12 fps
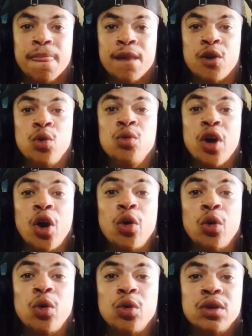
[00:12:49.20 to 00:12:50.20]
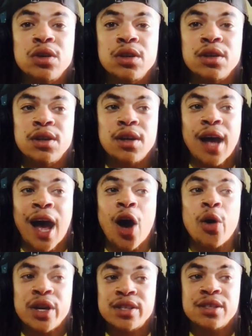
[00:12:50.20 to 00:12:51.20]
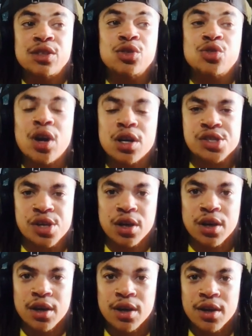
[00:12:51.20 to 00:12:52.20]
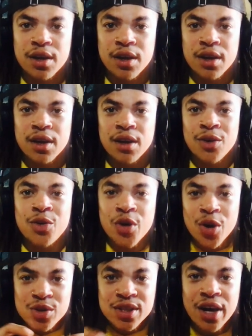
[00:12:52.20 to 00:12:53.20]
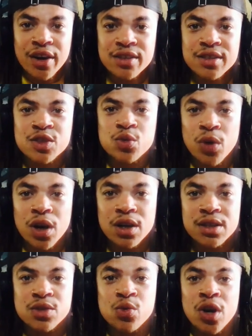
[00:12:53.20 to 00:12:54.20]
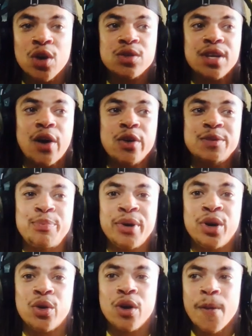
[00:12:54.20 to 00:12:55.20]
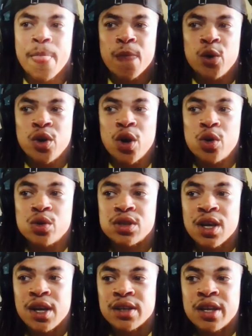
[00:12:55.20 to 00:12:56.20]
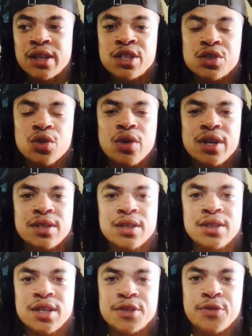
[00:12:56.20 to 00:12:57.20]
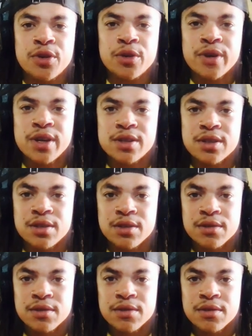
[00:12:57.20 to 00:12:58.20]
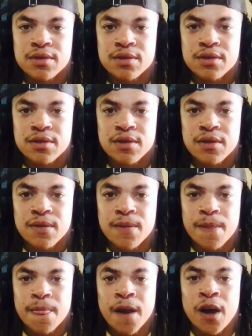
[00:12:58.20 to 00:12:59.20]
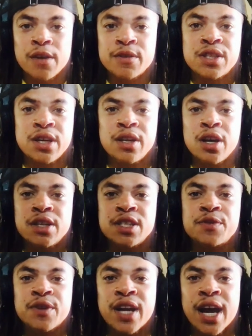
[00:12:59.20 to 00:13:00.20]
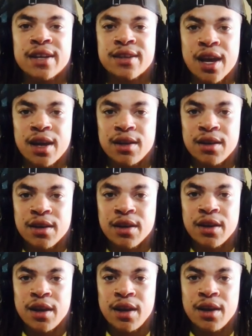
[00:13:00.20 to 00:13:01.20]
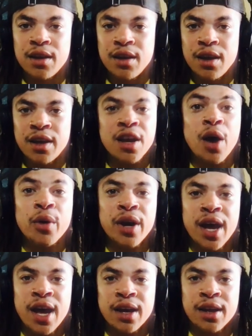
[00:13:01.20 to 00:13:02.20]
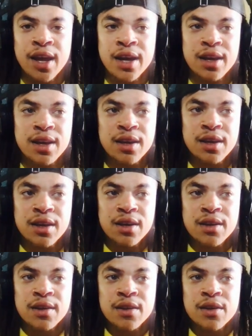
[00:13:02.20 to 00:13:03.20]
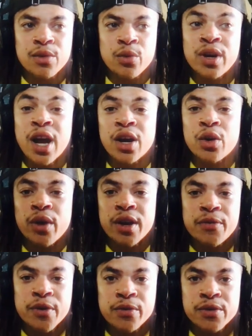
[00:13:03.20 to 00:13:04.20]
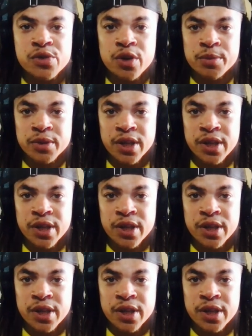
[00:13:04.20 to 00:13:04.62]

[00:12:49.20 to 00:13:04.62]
who know how this is structured, who knows how this is worked, who knows how it's built, who knows that these stories exist for a reason. All of a sudden, y'all just forgot that. And y'all want to act like we're not grateful for Triple